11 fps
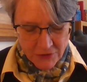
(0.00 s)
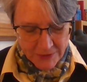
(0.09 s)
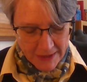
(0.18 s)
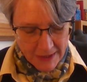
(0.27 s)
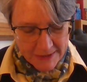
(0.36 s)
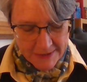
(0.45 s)

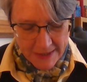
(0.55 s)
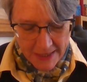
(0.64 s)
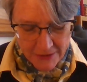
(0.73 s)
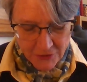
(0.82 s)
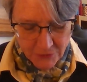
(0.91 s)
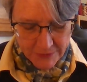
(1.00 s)
God's
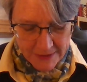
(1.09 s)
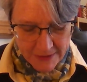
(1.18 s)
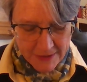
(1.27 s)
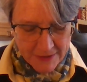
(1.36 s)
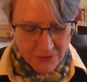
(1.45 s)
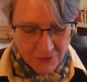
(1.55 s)
entry into
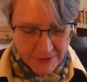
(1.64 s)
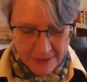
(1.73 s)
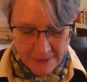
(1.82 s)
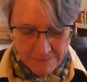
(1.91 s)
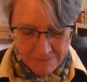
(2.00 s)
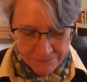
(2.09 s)
history,
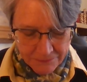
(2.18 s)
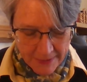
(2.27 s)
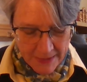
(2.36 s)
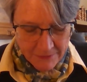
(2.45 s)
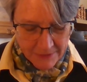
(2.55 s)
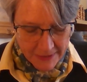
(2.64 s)

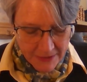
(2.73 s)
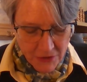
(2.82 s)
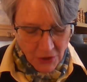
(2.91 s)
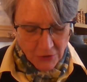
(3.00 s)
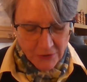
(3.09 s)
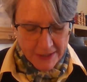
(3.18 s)
the
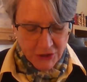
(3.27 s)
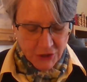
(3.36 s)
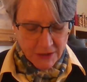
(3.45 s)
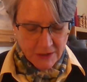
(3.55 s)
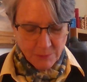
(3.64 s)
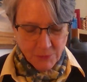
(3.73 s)
incarnation,
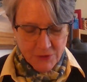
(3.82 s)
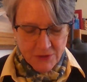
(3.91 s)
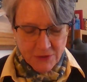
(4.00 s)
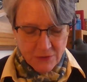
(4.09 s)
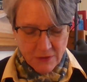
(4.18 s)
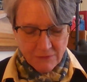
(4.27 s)
the
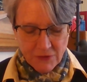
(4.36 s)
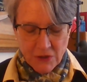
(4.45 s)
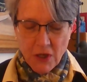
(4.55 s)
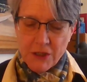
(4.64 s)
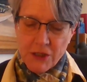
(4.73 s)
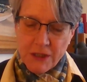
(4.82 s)
pursuit of the
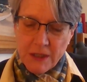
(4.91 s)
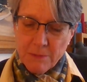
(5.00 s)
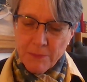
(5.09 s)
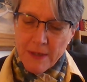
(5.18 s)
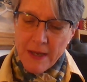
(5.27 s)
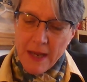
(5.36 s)
lost sheep,
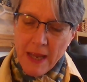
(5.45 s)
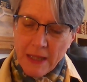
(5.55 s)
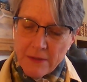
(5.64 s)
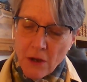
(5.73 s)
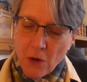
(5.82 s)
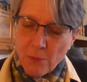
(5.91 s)
and the
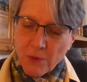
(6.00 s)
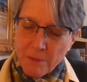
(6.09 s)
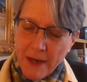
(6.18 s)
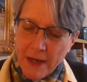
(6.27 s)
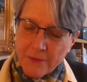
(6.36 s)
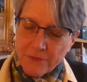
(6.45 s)
homeward
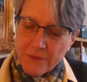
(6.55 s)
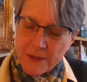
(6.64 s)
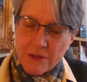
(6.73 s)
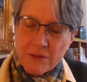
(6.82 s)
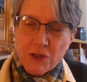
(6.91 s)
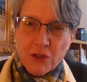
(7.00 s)
path into the
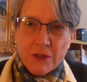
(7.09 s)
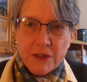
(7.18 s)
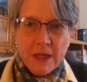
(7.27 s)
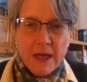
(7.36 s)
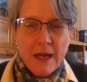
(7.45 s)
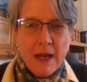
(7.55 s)
church.
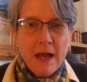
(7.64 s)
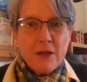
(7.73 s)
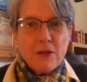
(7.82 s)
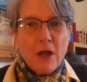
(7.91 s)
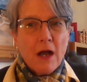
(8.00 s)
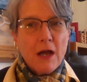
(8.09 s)

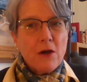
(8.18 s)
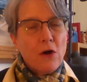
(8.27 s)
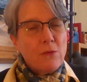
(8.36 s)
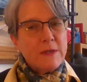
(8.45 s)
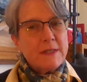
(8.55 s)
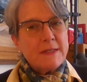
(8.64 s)
I'd
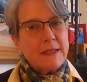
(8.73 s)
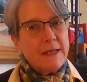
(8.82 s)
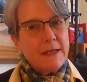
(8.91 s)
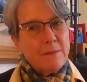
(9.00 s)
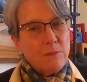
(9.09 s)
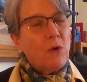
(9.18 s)
always seen
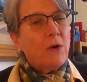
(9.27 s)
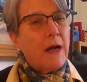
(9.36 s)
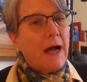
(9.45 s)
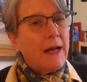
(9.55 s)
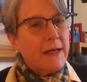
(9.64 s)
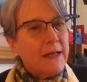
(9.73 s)
it more on
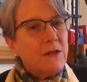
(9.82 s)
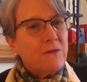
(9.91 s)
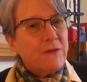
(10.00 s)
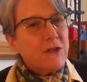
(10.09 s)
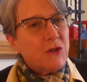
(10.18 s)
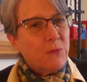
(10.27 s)
an
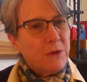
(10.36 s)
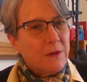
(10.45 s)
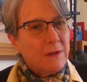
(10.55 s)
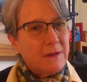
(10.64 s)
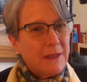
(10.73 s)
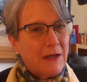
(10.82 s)
individual
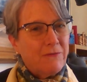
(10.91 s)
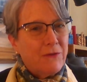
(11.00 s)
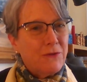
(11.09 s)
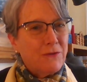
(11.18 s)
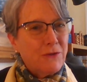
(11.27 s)
level,